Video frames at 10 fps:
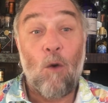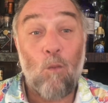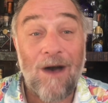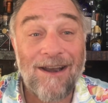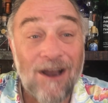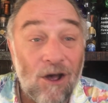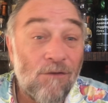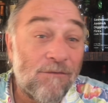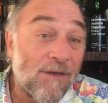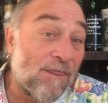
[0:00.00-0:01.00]
one
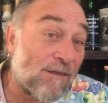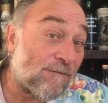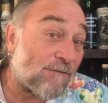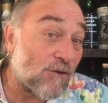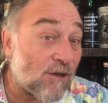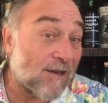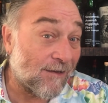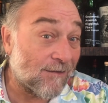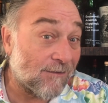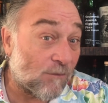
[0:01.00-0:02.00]
of the
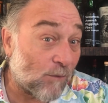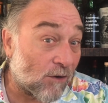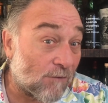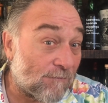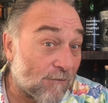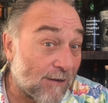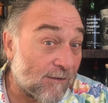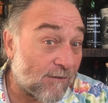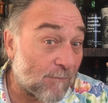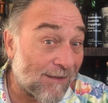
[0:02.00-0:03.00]
Firkins we're offering
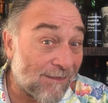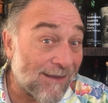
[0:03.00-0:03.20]
this month